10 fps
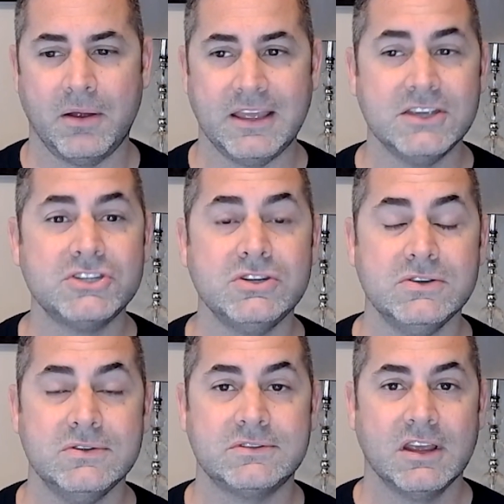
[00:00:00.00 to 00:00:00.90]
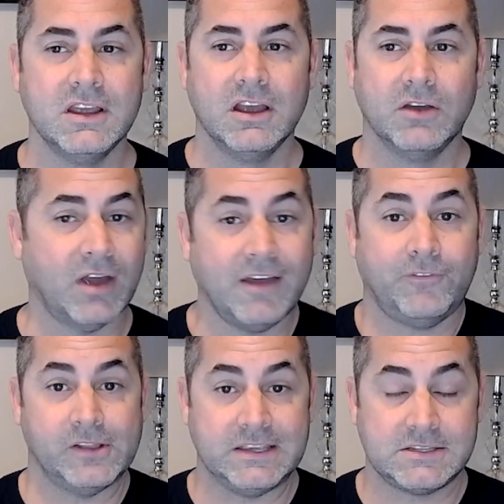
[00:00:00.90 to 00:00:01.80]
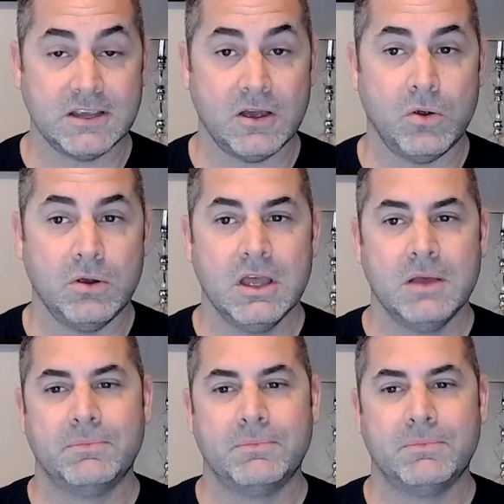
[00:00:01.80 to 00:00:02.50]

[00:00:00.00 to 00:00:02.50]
issues, rightfully so,